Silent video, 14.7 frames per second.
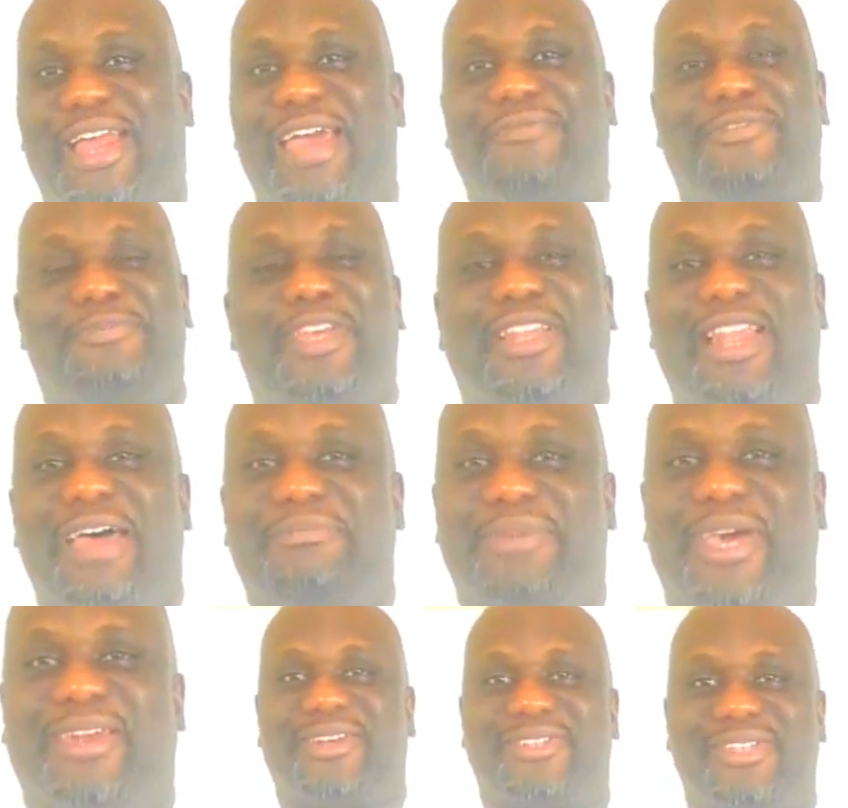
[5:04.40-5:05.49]
life will be a lot
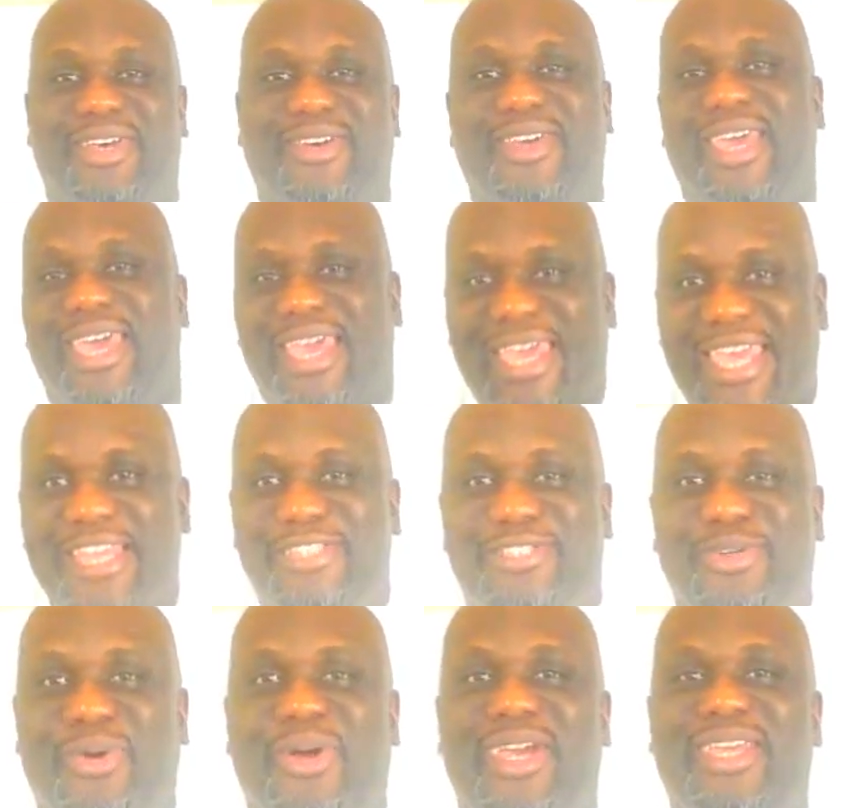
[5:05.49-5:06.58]
better. So
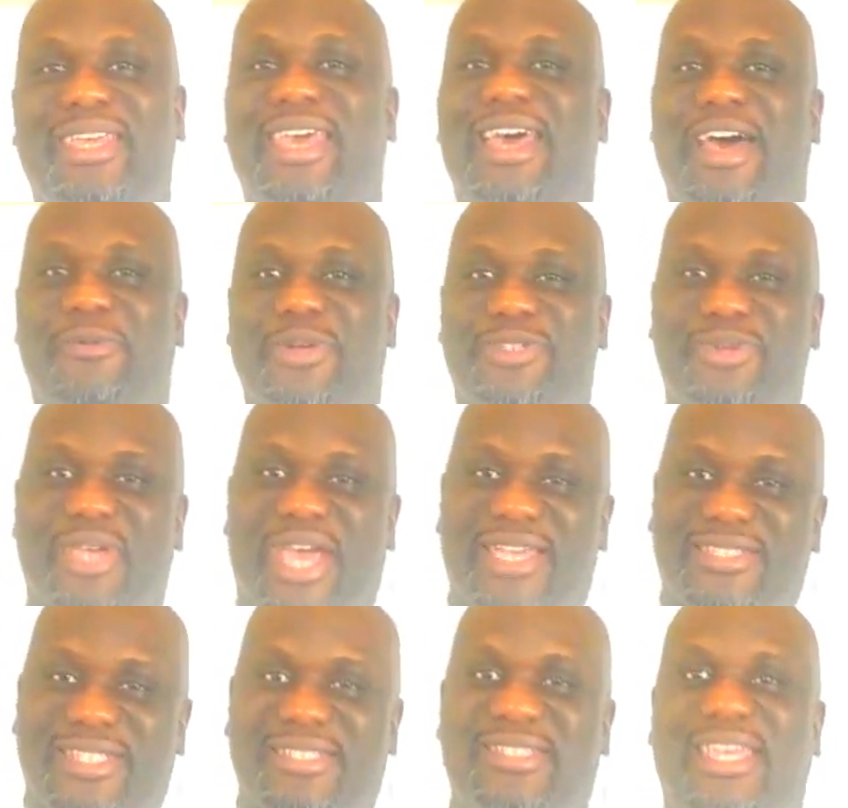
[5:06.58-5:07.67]
enjoy. I want you
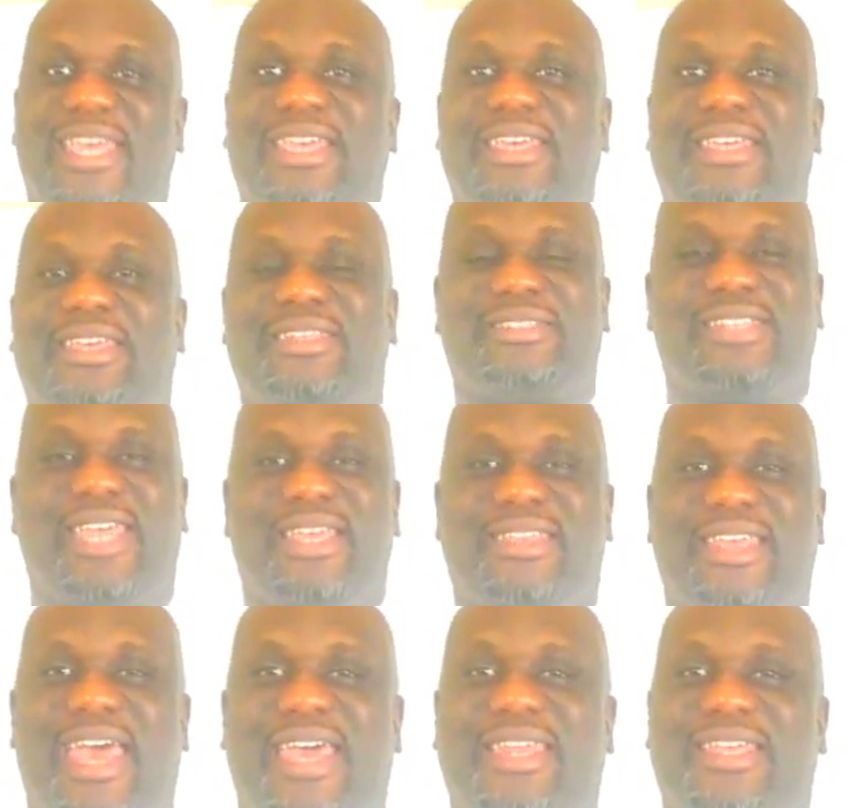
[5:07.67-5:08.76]
guys to take
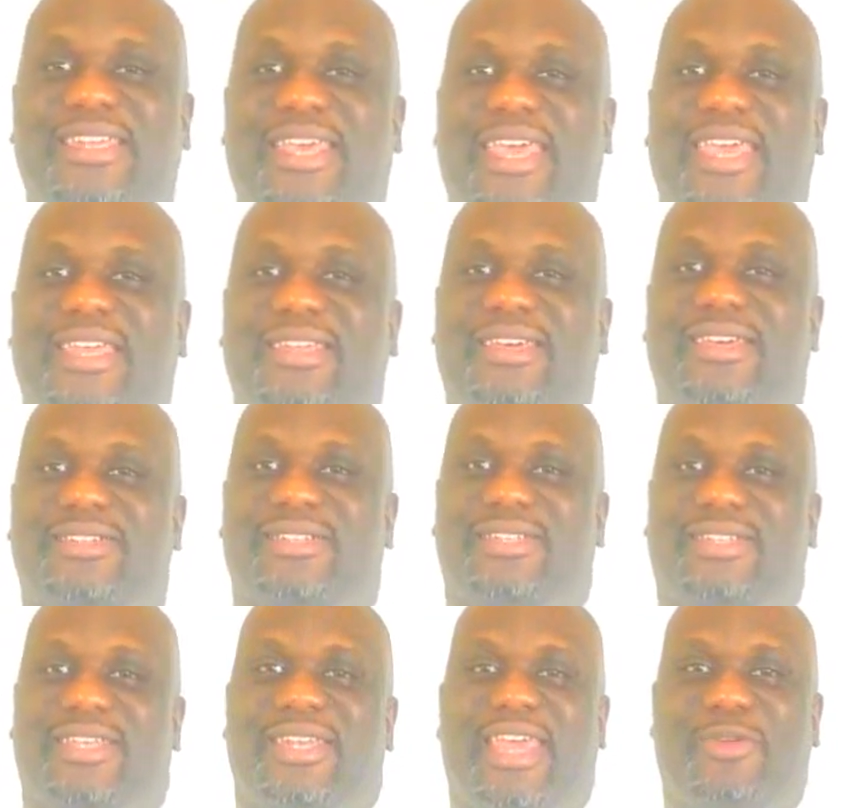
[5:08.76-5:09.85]
that
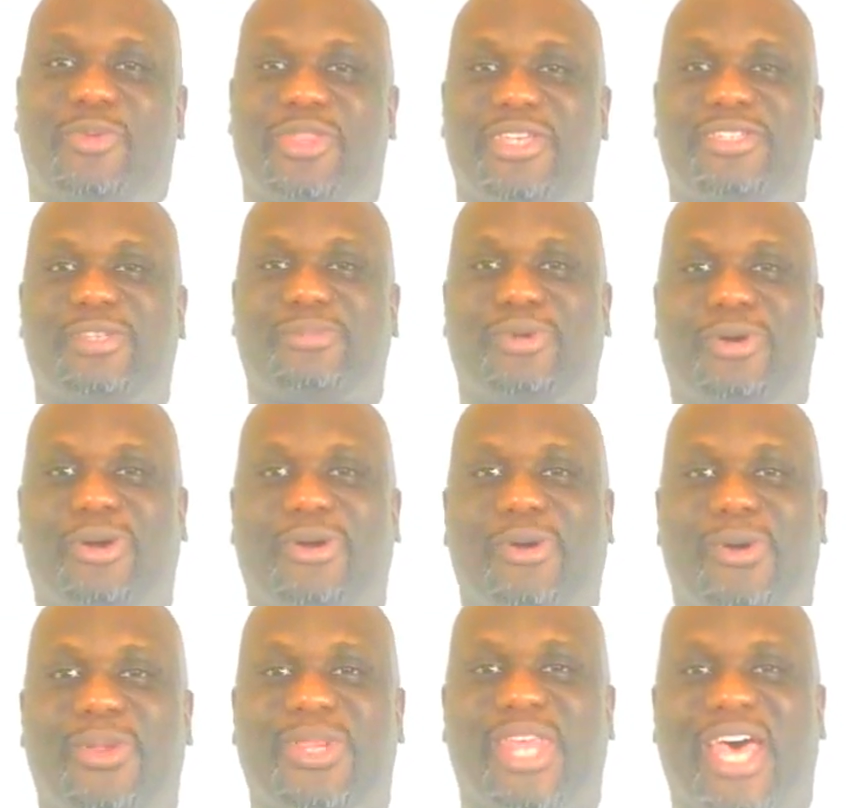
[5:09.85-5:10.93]
and connect with us some more
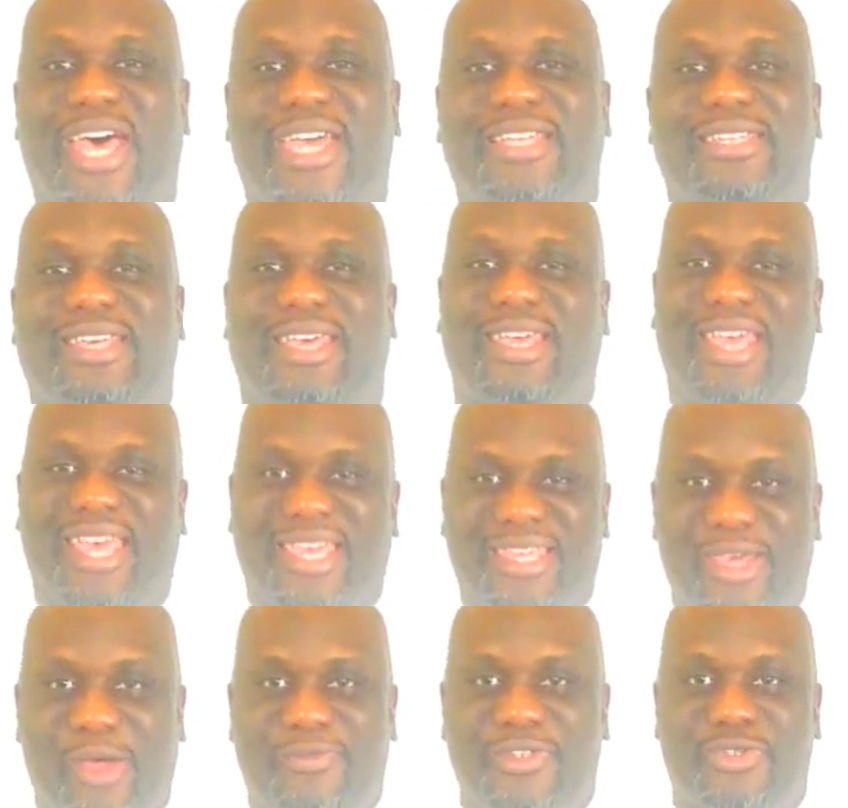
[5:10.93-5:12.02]
online.
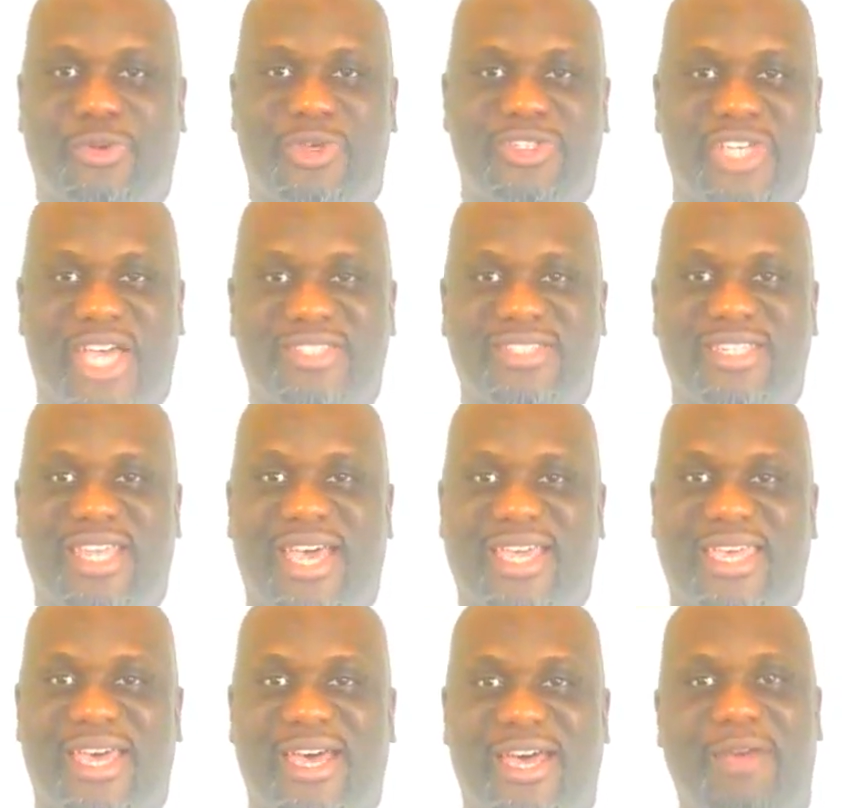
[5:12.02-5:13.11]

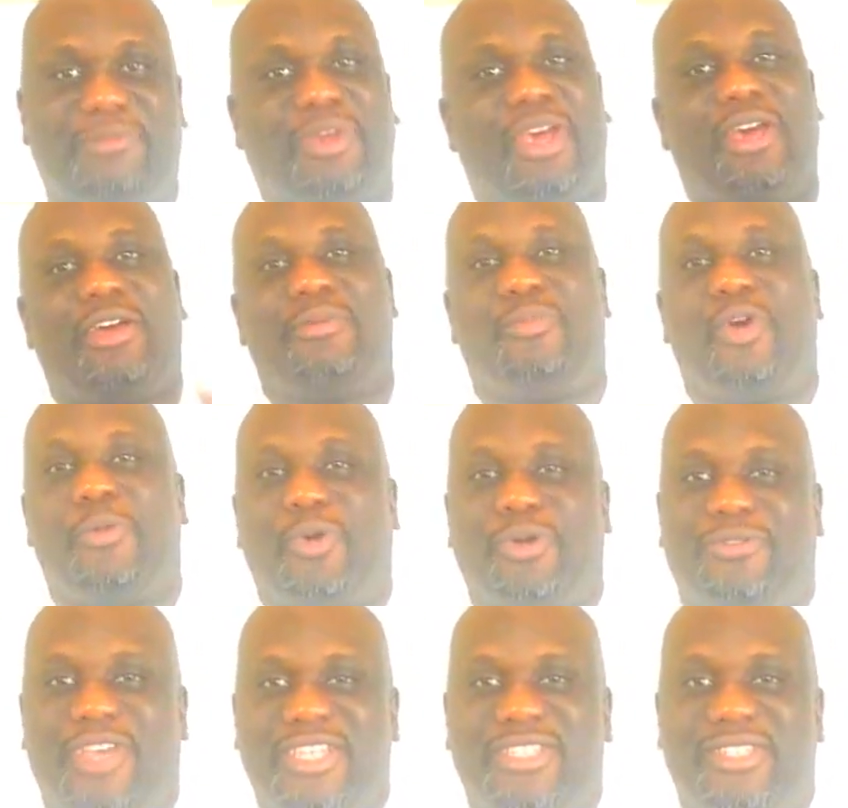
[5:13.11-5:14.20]
KelvinTroyJohnson.com. More
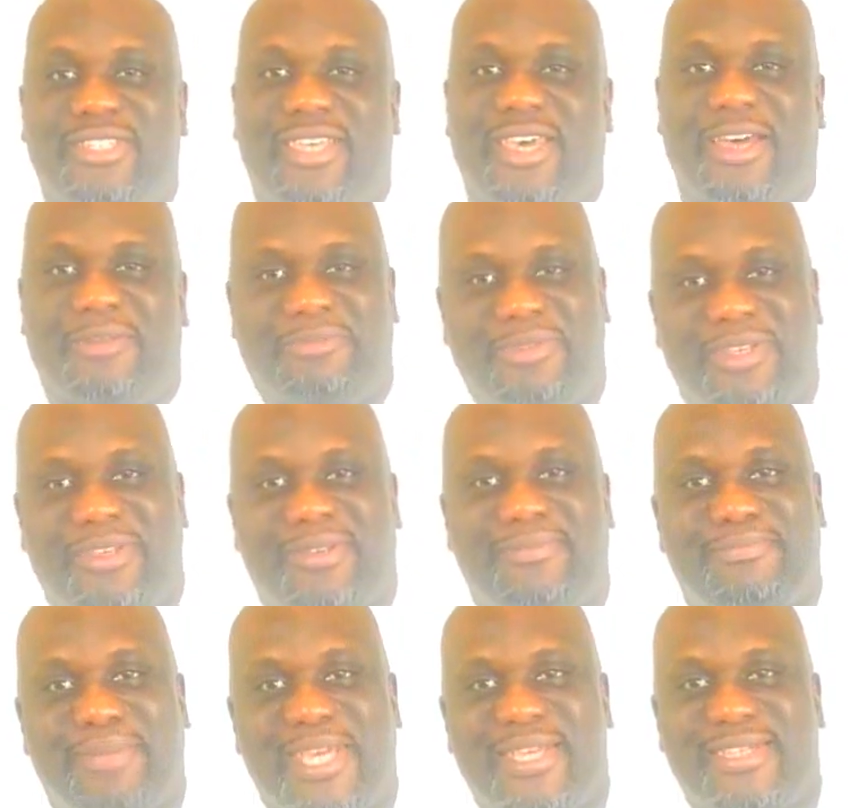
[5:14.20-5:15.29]
motivation to come.
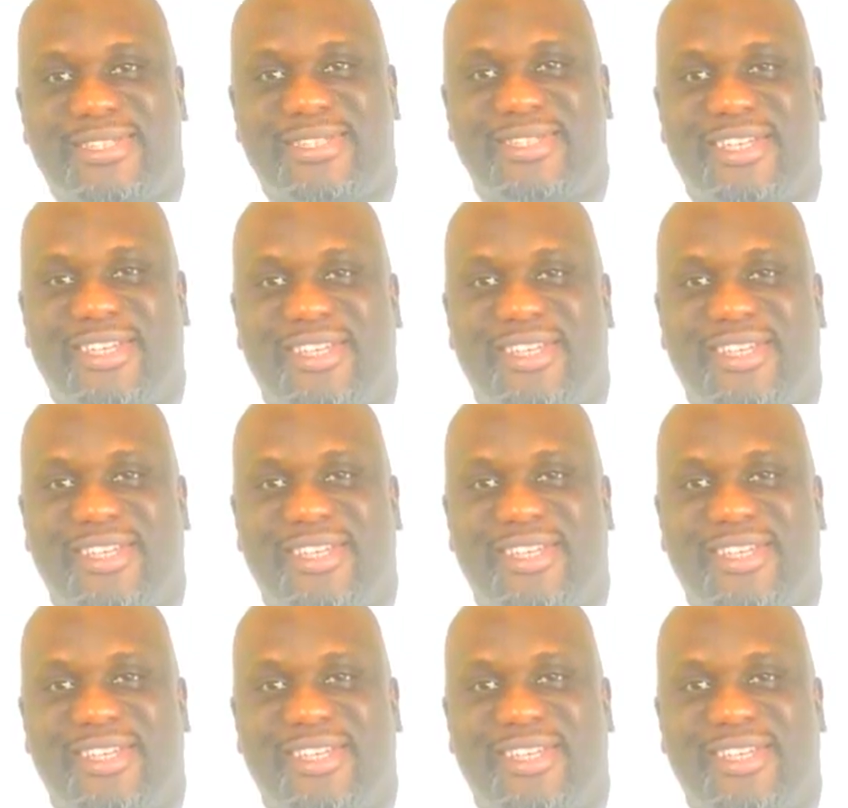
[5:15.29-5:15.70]
Peace.